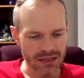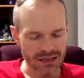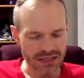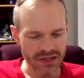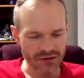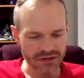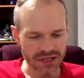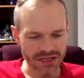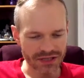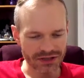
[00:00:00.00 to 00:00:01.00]
0 to
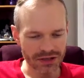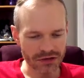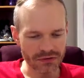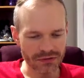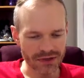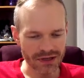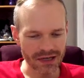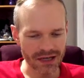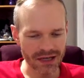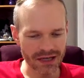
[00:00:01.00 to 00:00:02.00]
62
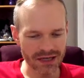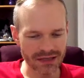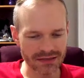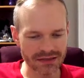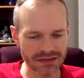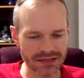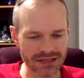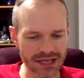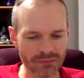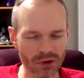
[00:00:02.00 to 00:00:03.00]
and
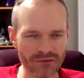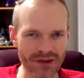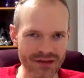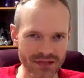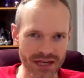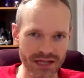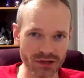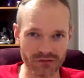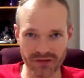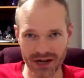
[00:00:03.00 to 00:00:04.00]
10.5 seconds
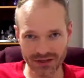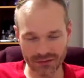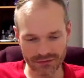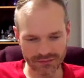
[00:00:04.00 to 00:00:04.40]
or faster.